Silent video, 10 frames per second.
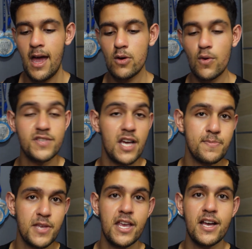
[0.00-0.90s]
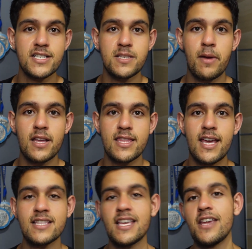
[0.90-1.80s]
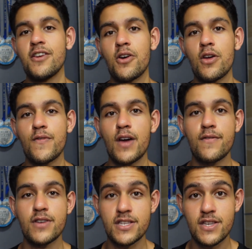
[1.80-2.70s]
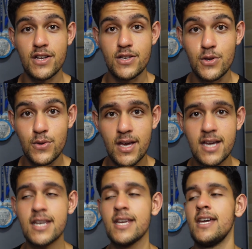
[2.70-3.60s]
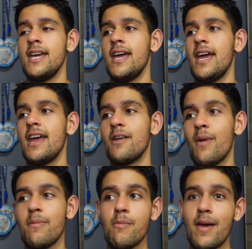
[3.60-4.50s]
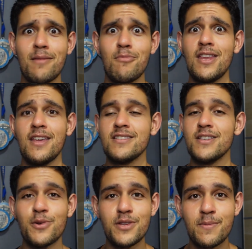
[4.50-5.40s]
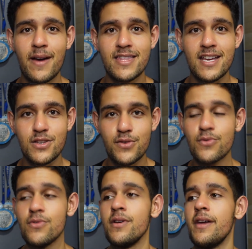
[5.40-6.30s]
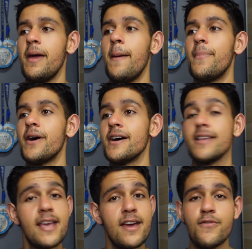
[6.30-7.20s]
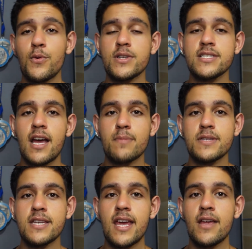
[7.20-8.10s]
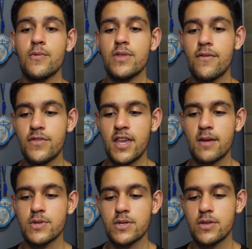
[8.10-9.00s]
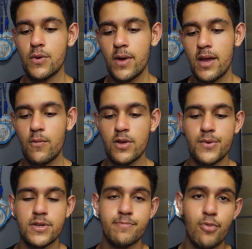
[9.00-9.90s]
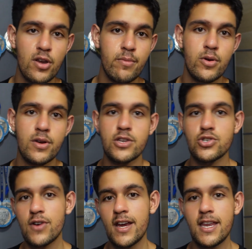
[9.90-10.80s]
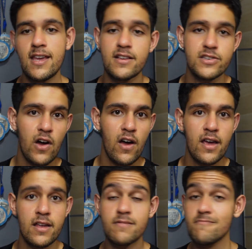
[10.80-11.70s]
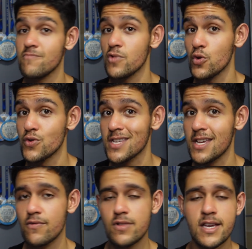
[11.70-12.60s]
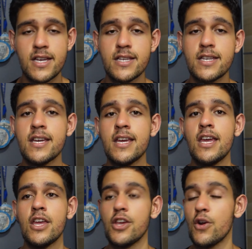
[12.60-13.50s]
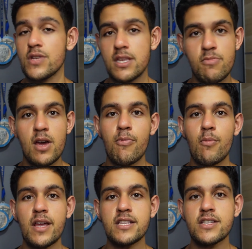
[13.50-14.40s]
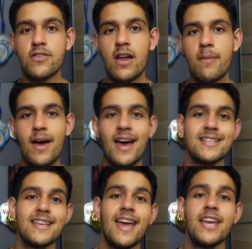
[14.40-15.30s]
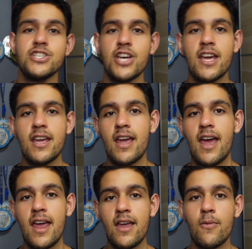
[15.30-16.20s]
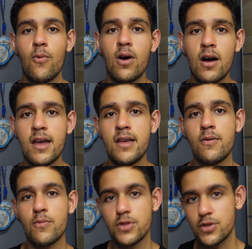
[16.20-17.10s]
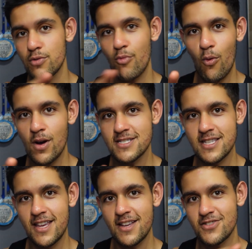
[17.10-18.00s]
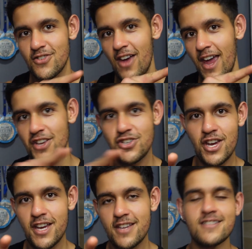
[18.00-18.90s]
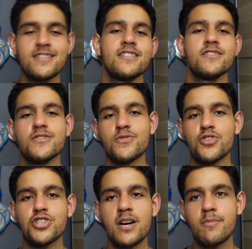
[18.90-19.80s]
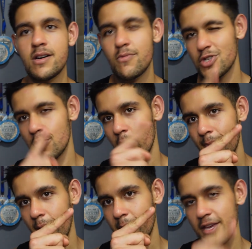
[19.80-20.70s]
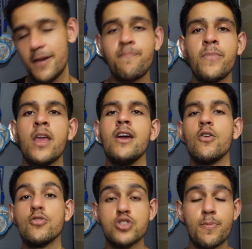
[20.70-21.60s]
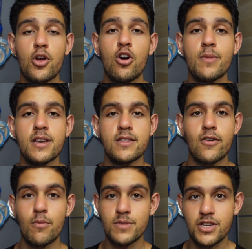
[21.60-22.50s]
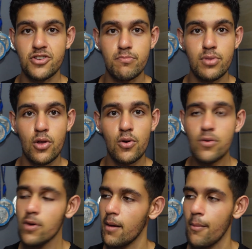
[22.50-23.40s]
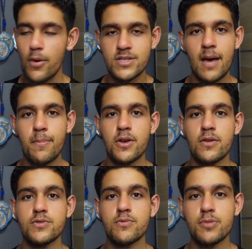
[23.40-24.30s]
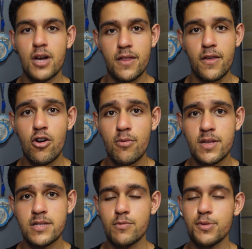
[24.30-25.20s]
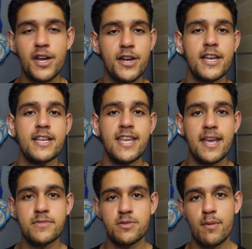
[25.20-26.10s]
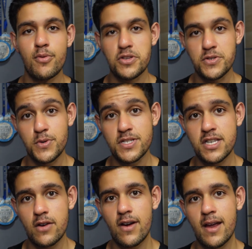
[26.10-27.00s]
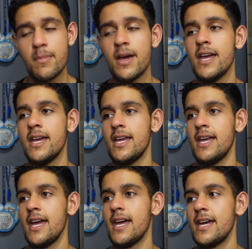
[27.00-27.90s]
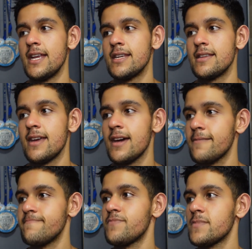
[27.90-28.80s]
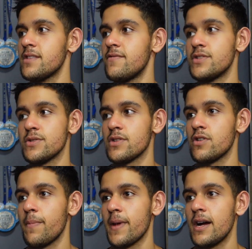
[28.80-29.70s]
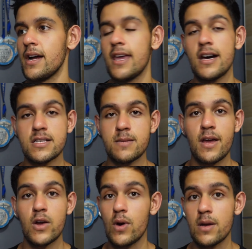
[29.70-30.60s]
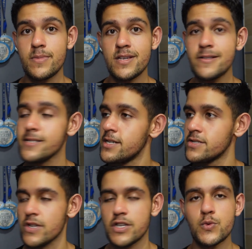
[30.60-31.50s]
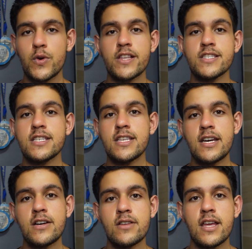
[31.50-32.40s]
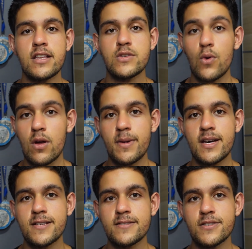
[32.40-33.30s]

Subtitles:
I'll obviously update you guys about that and let you know if I ever decide to do that. And I'll maybe make a mini series about that too. But yeah, if you want to stay up to date with everything I'm doing, whether it's bodybuilding, training, diet, loose skin related, you can always hit me up on my Instagram at AJAY with 2 more Y's at the end, so AJ_Sharma, which I'll pop up here, or drop a comment in the comment section below. I'm always happy to reply to the comments, reply to any DMs on my personal Instagram. And yeah, this is a topic I get asked about quite a bit, so I just wanted to sit down and talk about it.